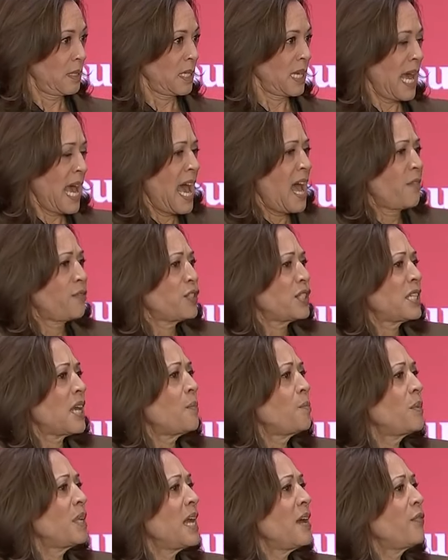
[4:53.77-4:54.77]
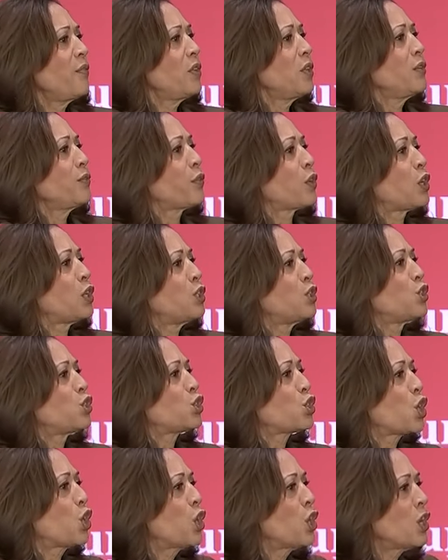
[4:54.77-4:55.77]
to have some level of
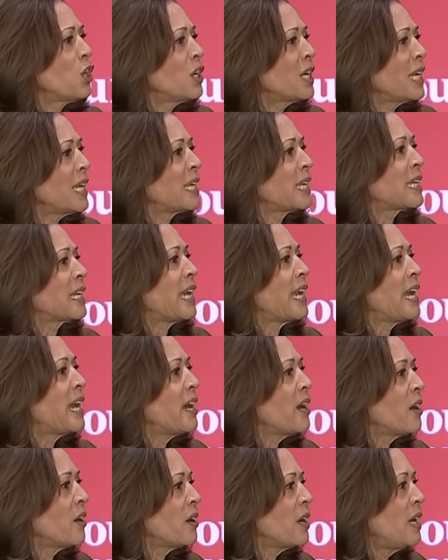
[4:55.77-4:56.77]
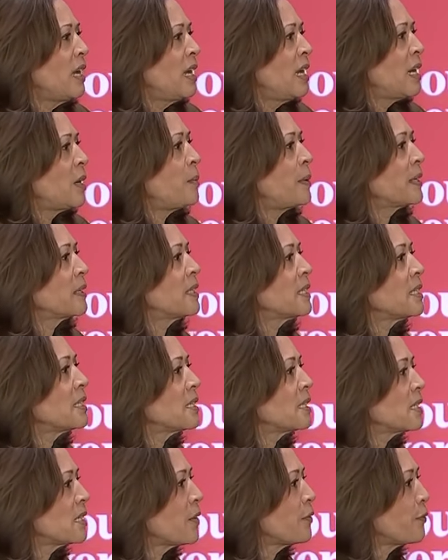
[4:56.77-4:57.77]
concern and care about the
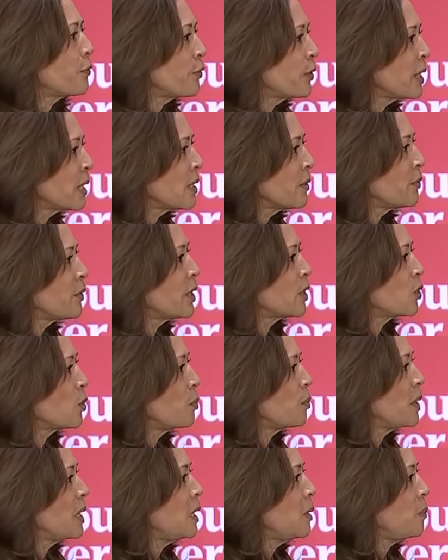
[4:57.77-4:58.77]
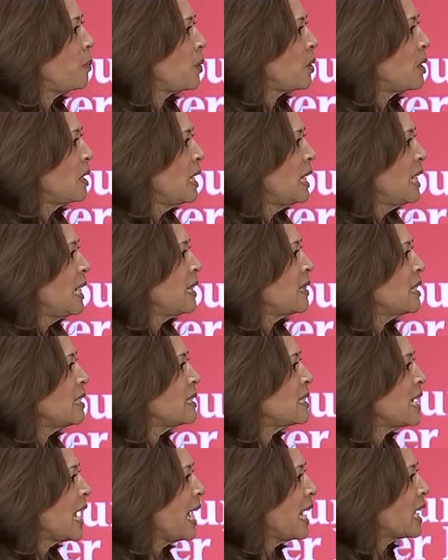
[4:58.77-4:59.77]
suffering of other people, and
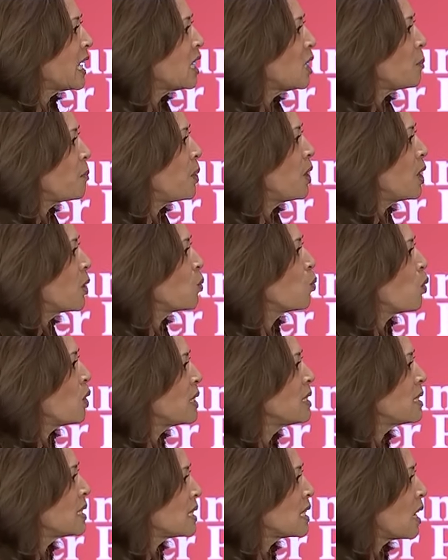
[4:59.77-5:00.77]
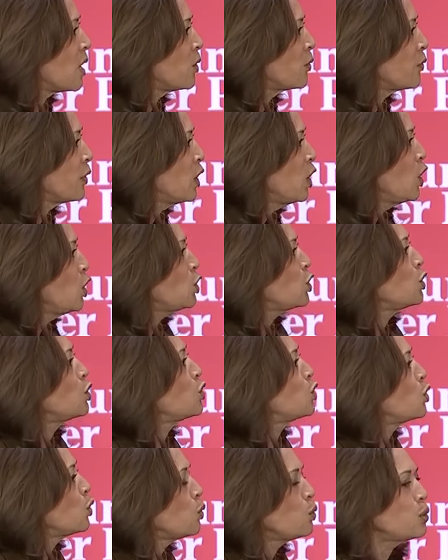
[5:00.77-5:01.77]
then take it upon oneself to
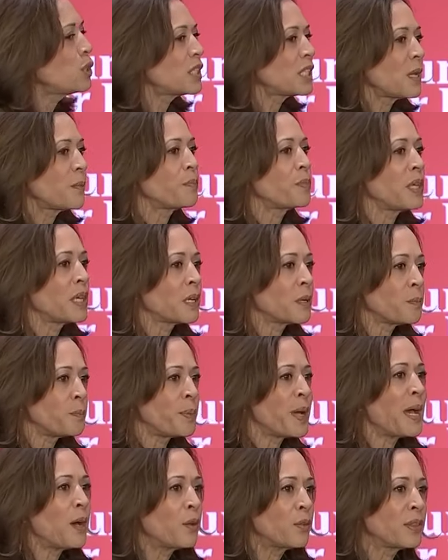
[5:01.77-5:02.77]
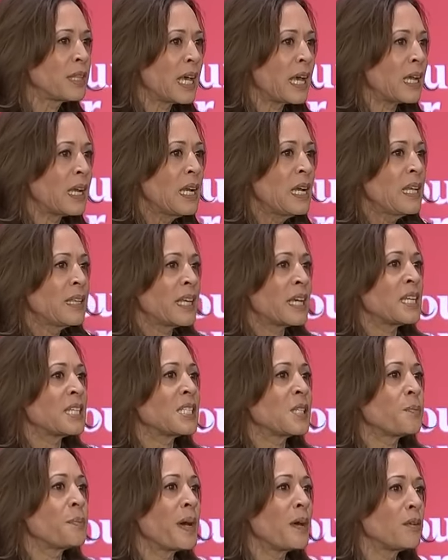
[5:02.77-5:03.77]
do something about that. That
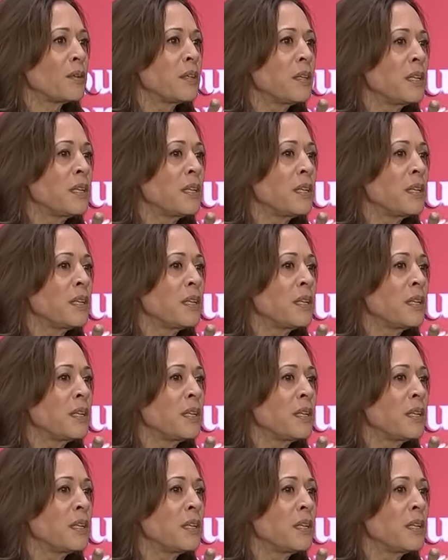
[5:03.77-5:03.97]
is about